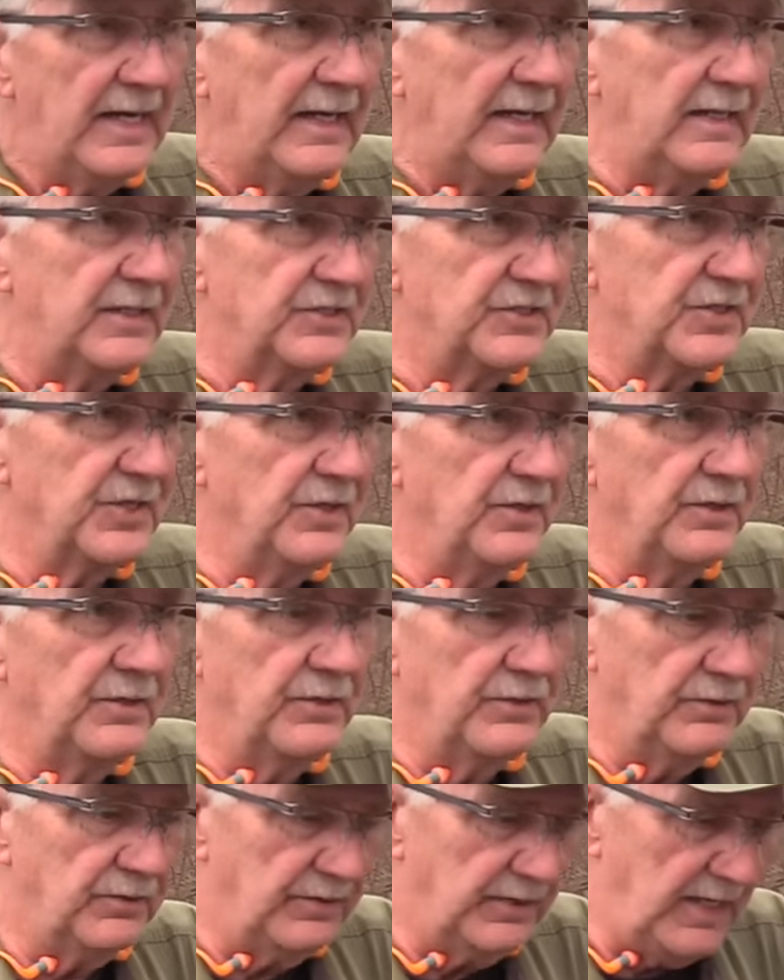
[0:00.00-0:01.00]
And
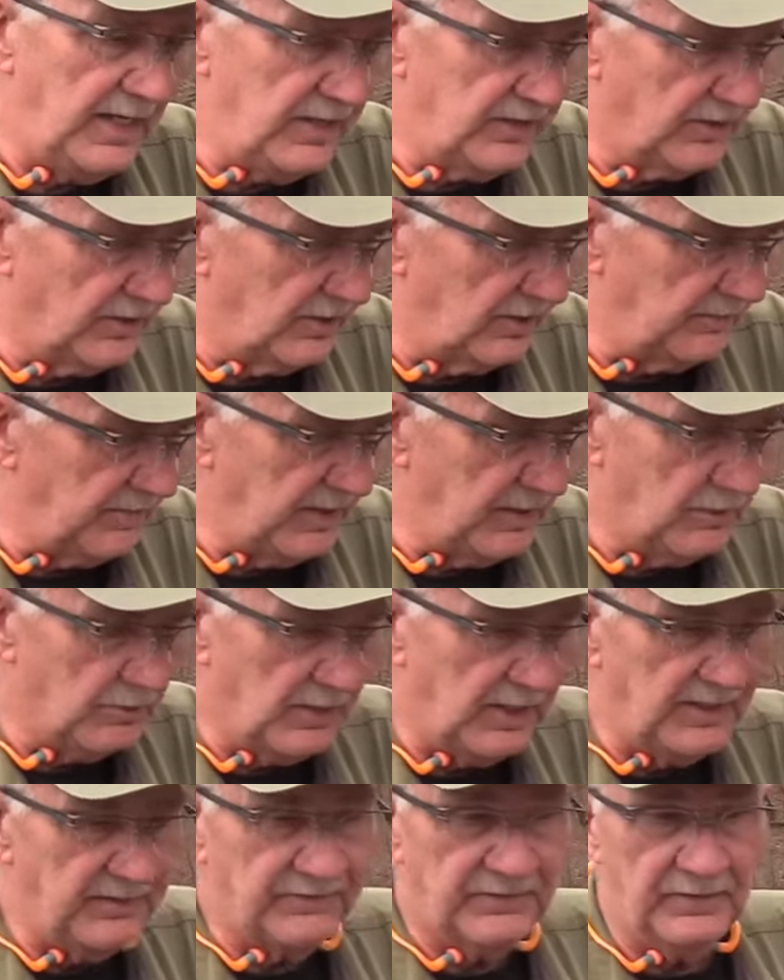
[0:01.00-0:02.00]
so he thought it'd be
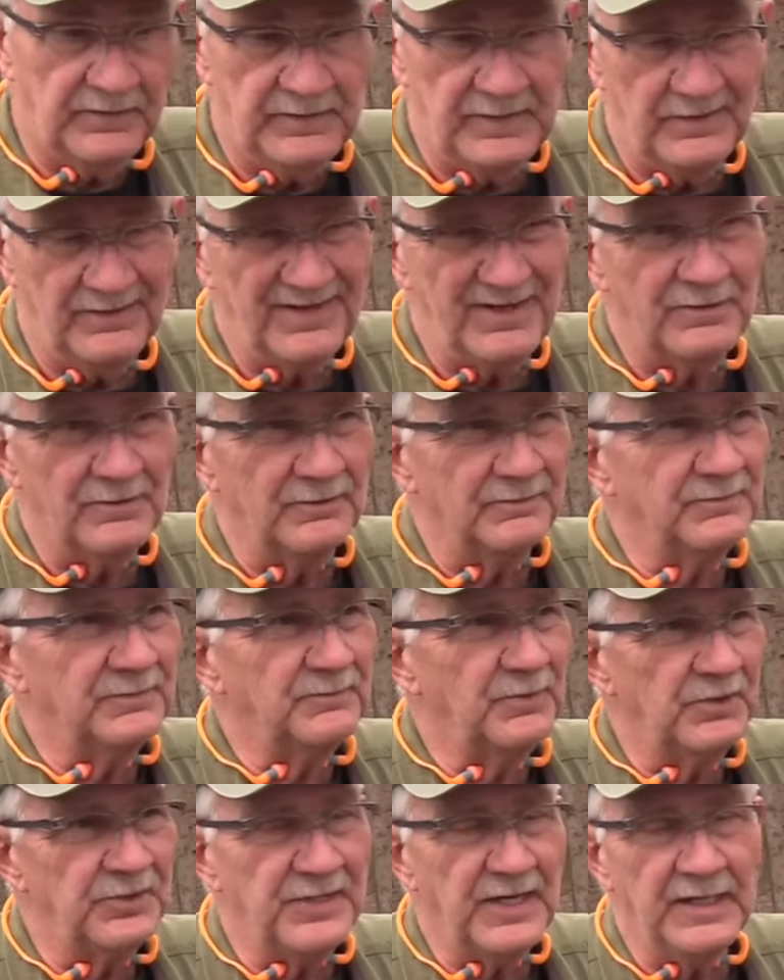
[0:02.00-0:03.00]
great for, they were
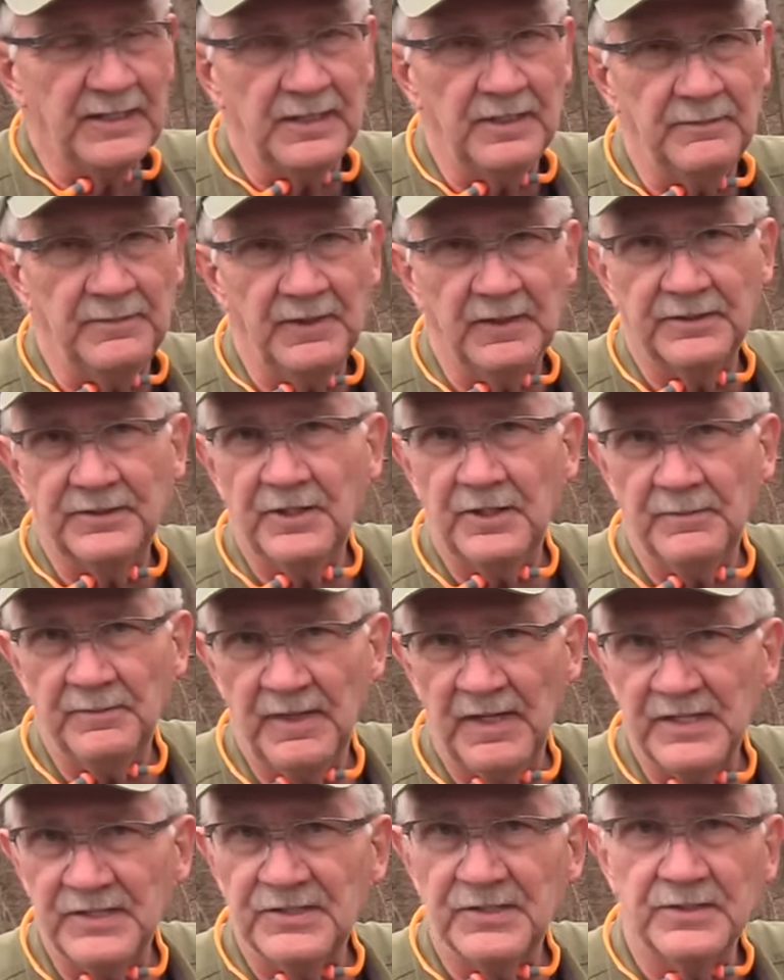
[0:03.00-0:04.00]
protecting military
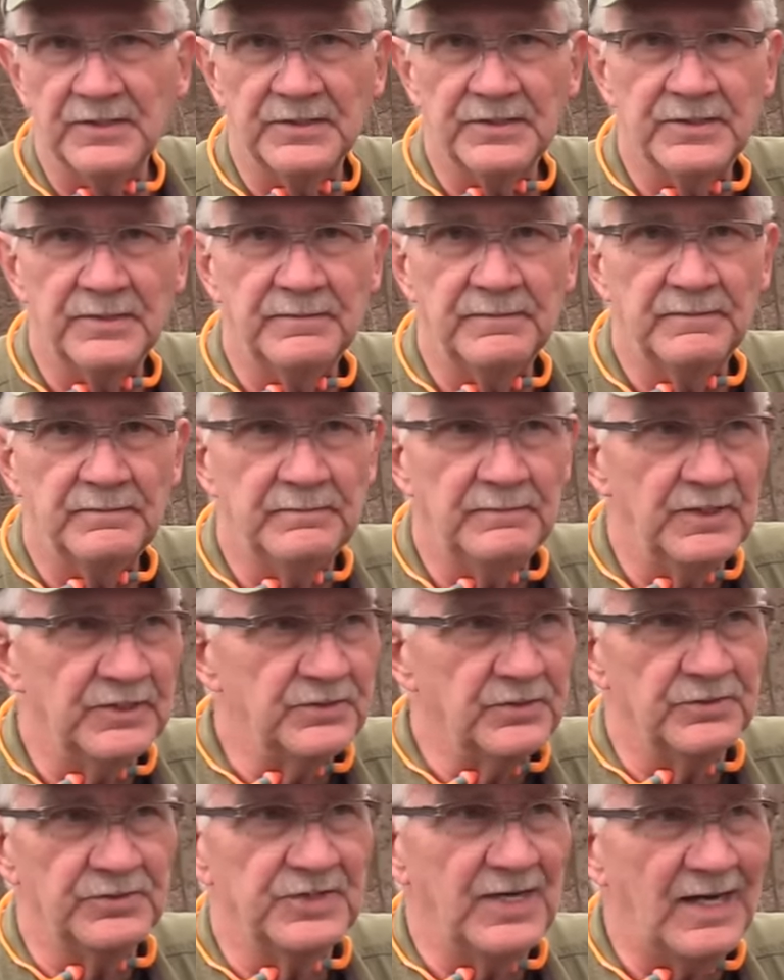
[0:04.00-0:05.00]
bases and
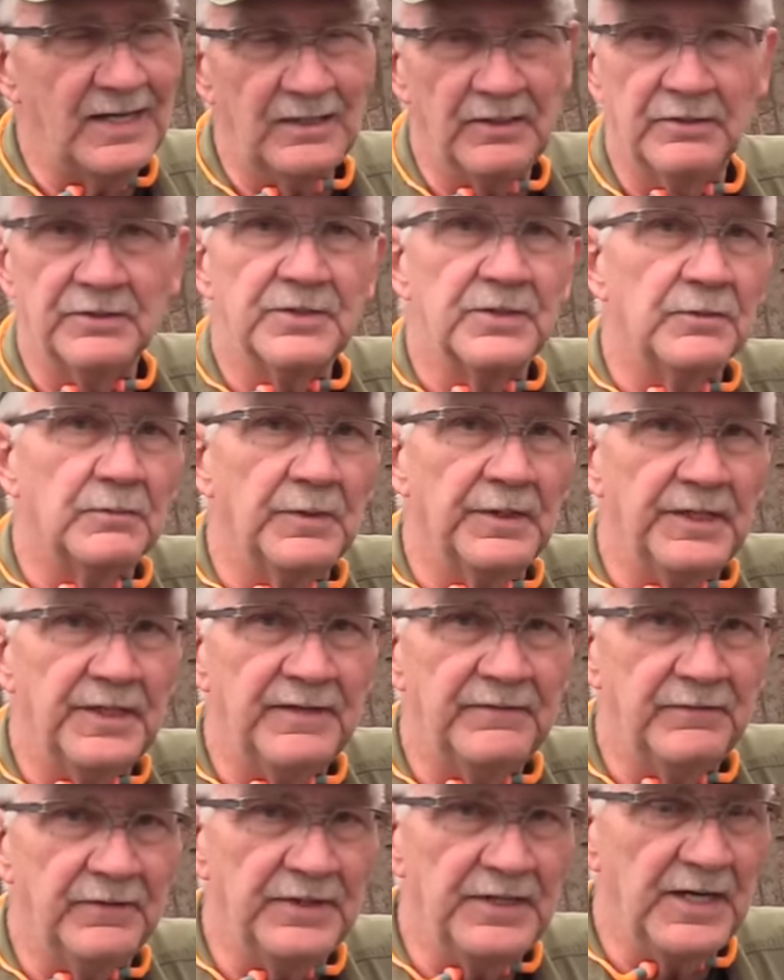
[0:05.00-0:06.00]
missile silos or
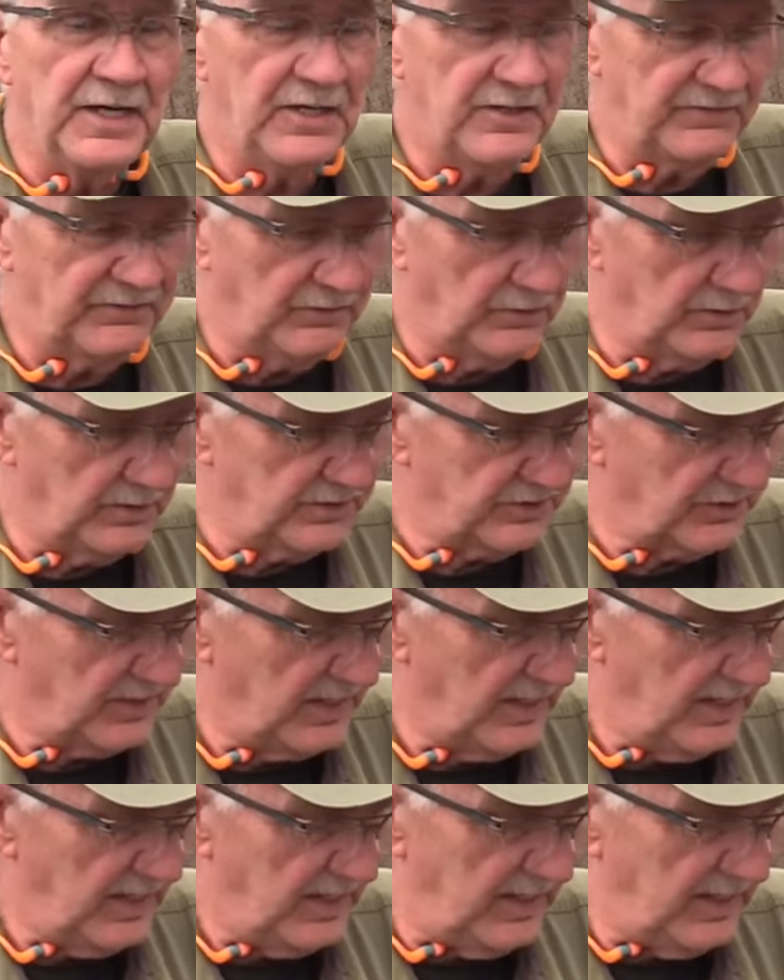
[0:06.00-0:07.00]
whatever in the Air Force.
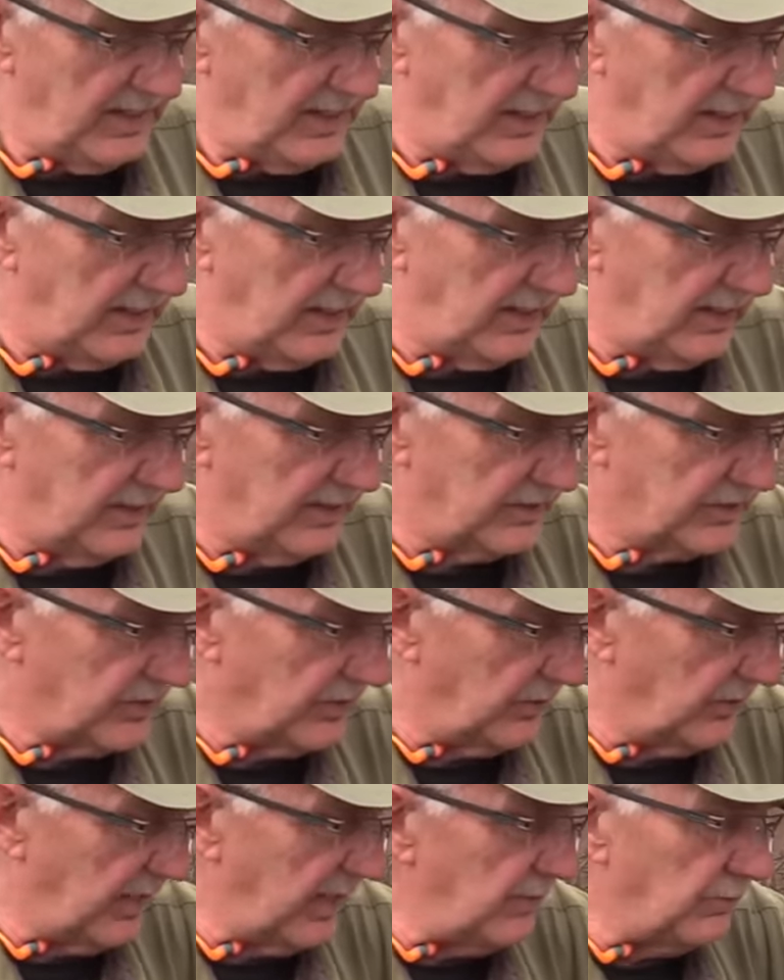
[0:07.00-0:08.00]
And
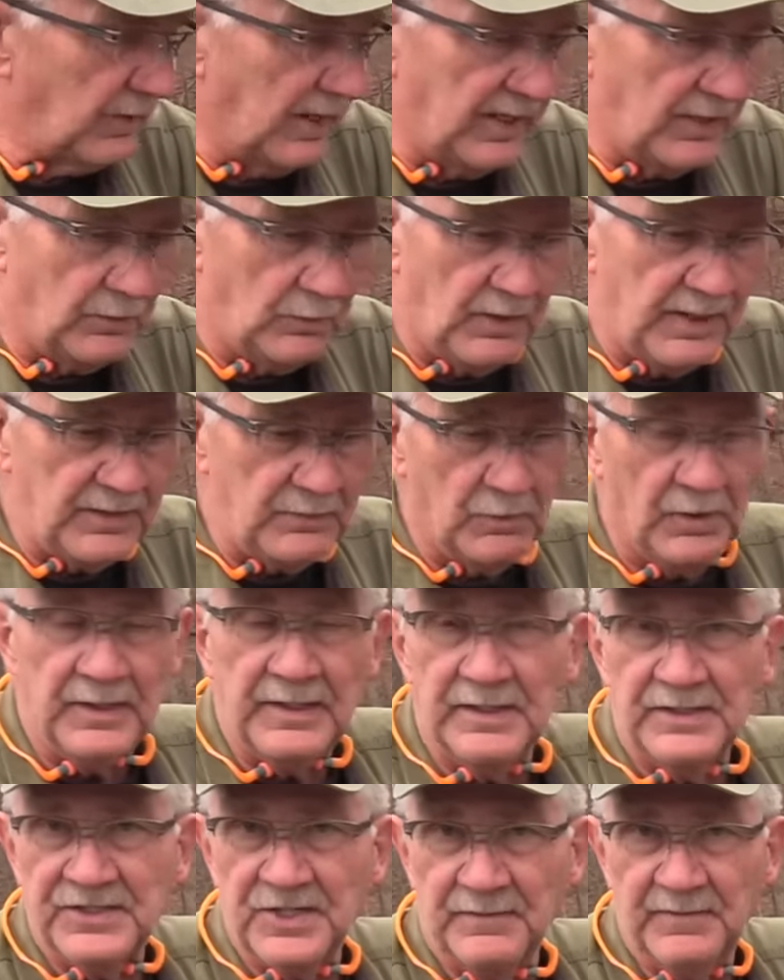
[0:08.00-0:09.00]
so he right away
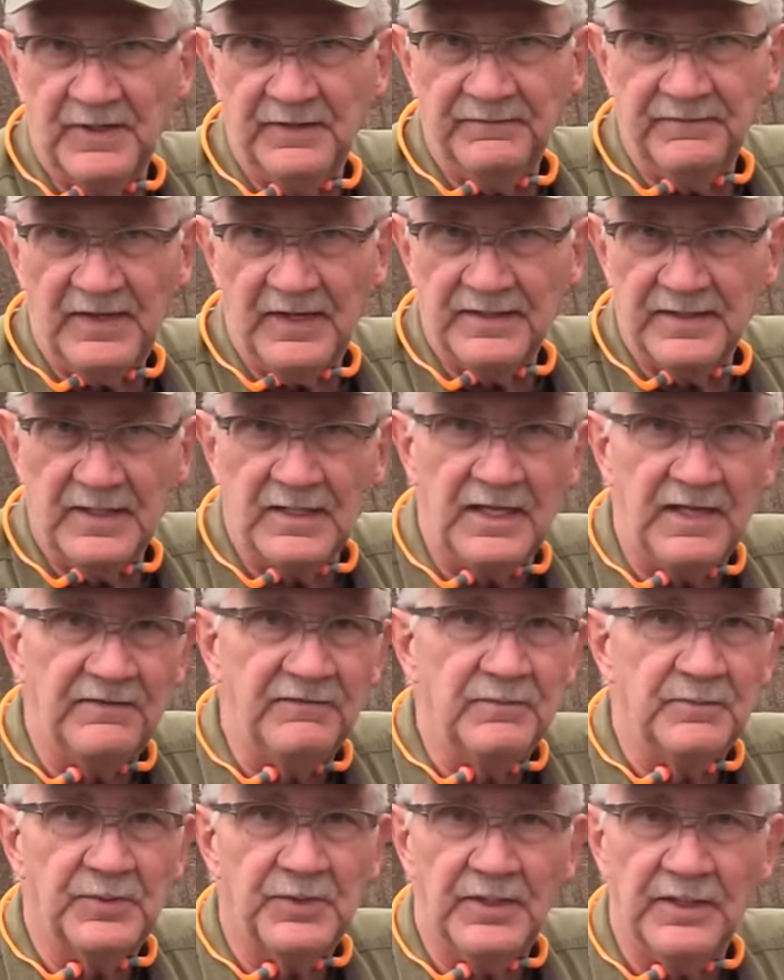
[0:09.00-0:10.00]
wanted some of them. I think he
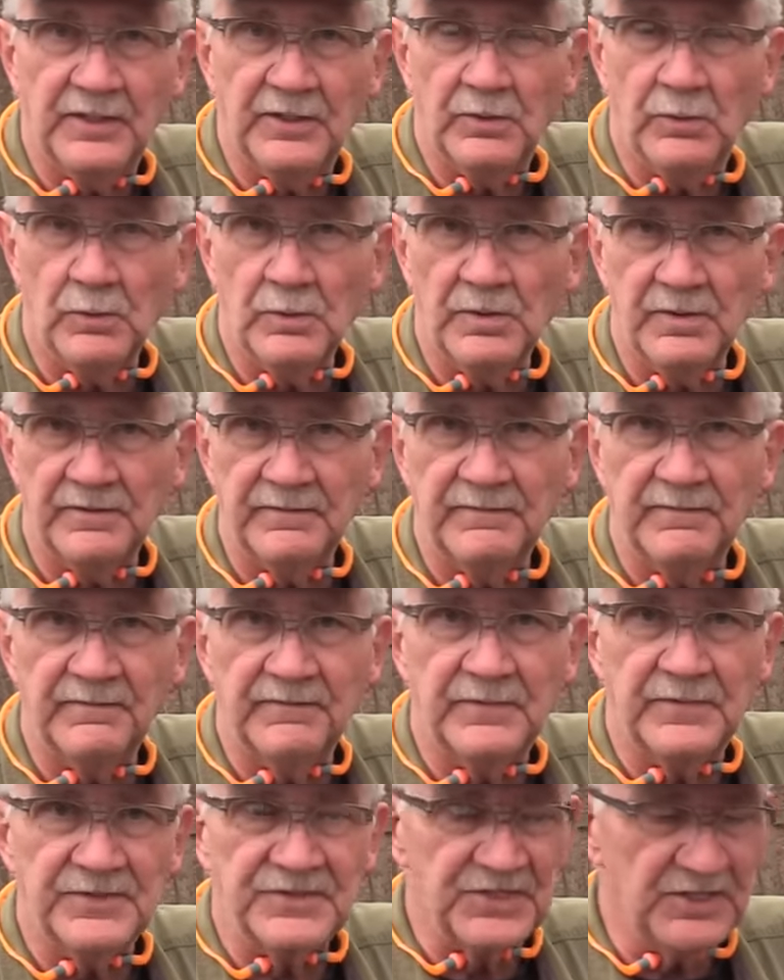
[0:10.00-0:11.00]
even put it in an order
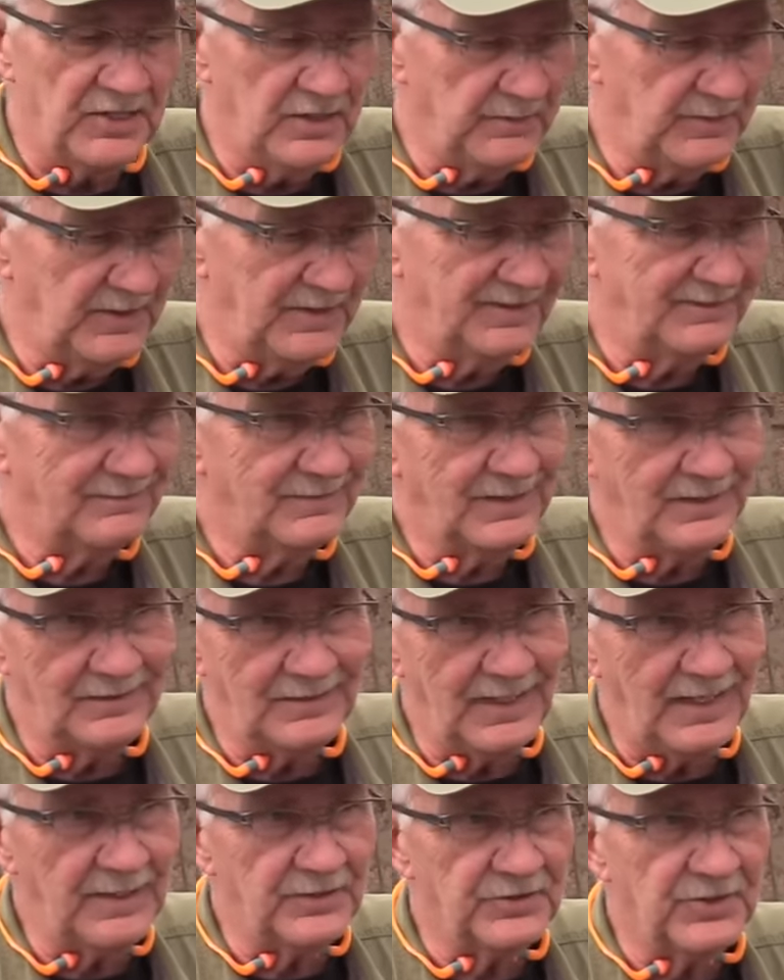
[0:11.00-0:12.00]
for some, and it
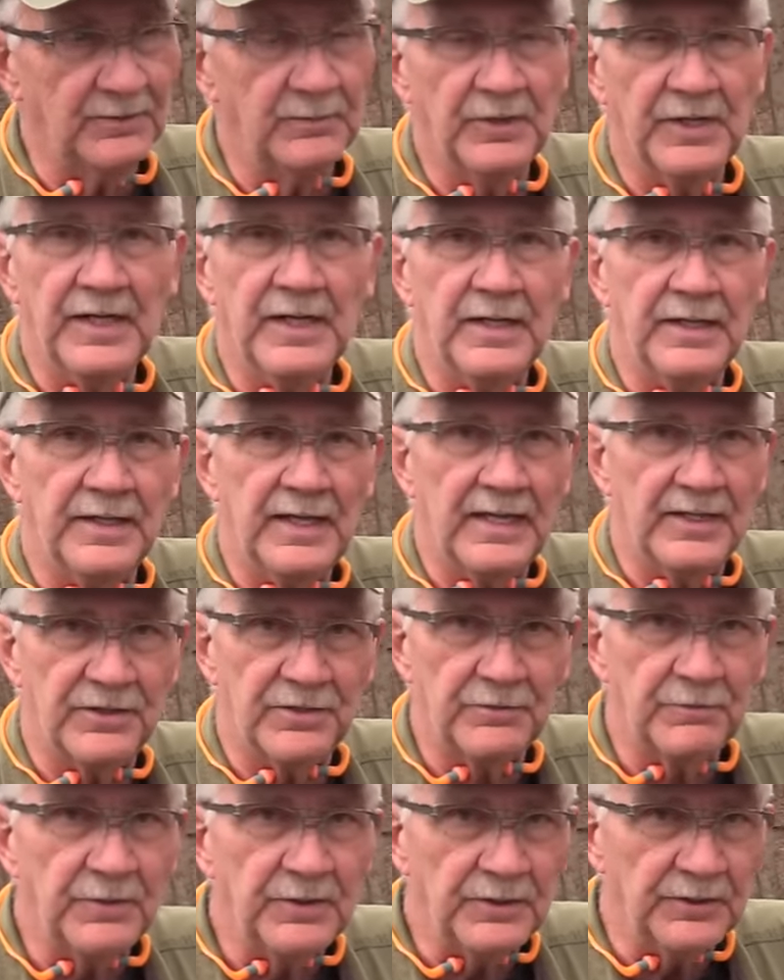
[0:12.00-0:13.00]
had trouble getting that
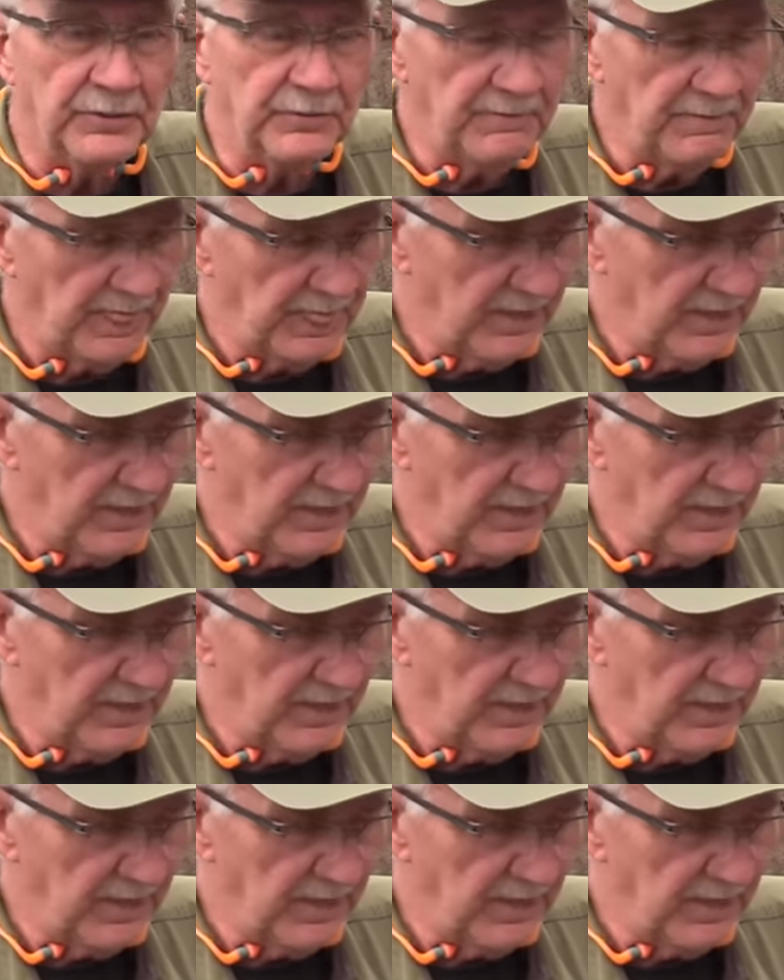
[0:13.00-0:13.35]
through.